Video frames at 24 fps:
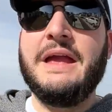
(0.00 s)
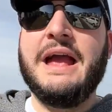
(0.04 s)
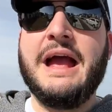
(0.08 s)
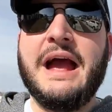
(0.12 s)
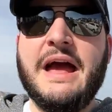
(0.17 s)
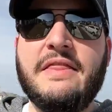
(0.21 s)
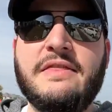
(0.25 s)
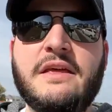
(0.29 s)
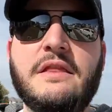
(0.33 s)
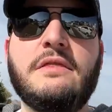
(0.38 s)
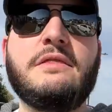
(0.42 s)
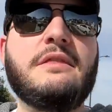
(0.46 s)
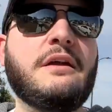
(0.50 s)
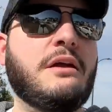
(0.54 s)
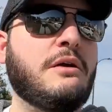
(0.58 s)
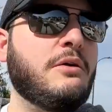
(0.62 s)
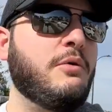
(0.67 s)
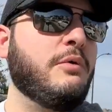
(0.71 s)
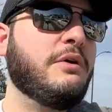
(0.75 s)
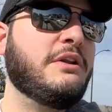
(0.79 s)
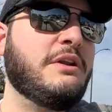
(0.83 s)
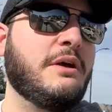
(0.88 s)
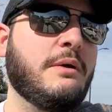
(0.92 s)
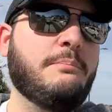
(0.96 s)
and then they're
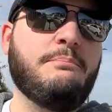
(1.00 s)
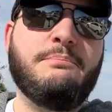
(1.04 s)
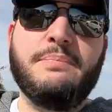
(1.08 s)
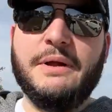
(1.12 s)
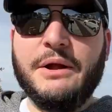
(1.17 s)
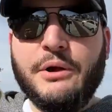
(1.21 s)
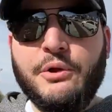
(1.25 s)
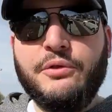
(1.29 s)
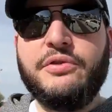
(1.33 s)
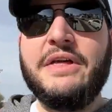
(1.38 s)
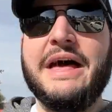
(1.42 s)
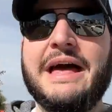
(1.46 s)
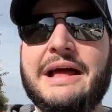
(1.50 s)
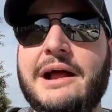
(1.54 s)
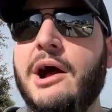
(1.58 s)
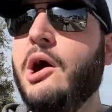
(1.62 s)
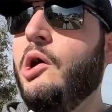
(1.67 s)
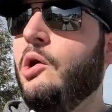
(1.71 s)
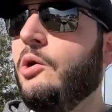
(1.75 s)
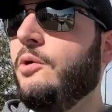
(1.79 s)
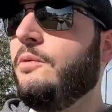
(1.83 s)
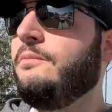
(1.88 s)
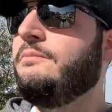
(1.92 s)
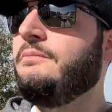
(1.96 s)
going to build that
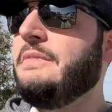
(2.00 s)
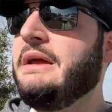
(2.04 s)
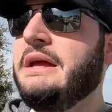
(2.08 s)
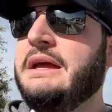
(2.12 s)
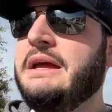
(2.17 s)
home